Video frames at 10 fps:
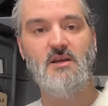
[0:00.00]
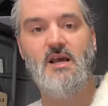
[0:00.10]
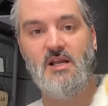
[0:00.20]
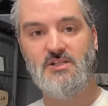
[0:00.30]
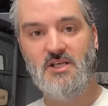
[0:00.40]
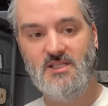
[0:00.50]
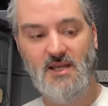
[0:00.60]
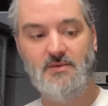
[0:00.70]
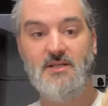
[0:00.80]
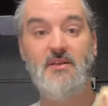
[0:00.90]
and she
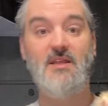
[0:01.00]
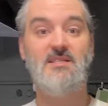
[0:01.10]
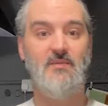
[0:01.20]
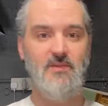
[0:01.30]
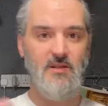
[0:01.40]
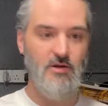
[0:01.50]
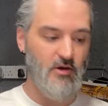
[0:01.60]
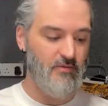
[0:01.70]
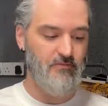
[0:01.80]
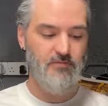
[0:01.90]
accepted and then sent me the
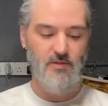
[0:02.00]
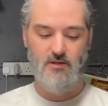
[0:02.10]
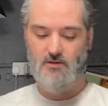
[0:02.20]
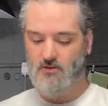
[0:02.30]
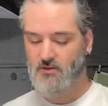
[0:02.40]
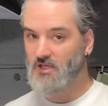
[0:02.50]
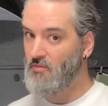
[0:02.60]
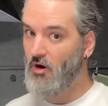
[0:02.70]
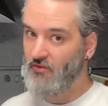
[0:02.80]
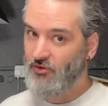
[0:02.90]
note. You
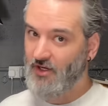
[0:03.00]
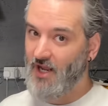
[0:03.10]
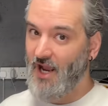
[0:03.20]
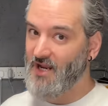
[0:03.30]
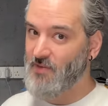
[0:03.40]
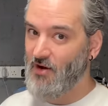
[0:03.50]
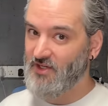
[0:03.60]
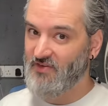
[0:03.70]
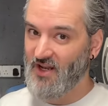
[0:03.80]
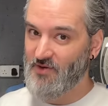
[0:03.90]
might have got it at £8
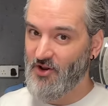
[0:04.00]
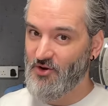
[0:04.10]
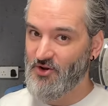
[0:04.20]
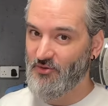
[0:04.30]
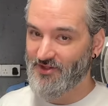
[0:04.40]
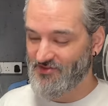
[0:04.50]
if you let me know who you was